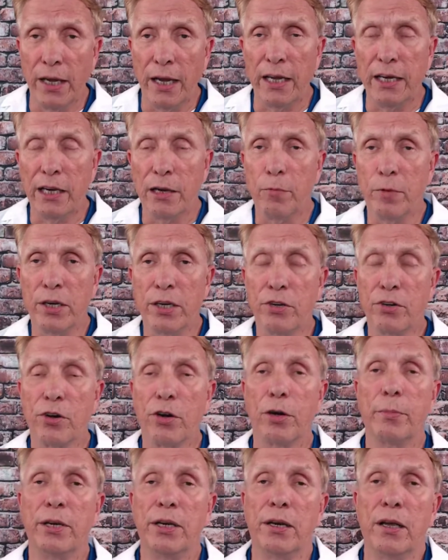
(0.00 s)
and then we
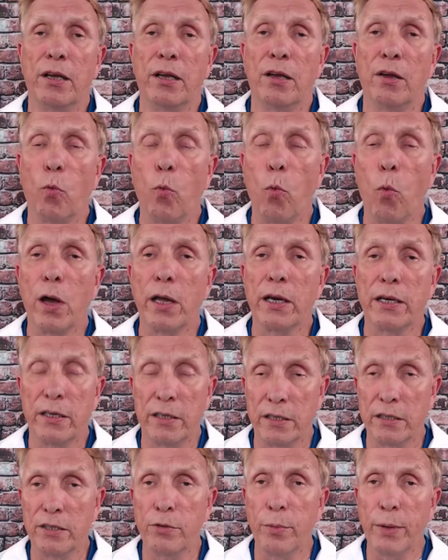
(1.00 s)
determine what
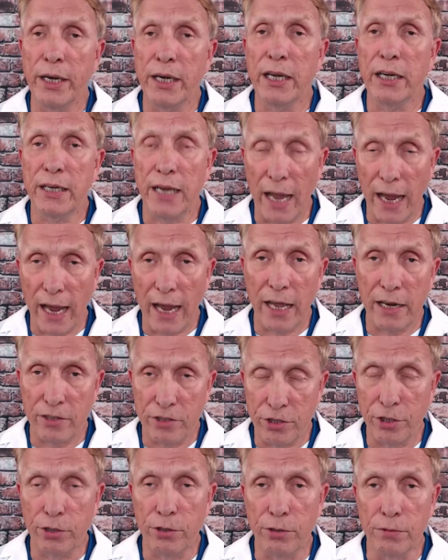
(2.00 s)
do we need to add
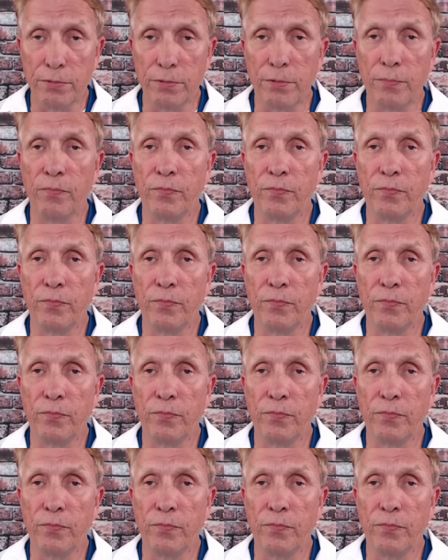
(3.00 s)
to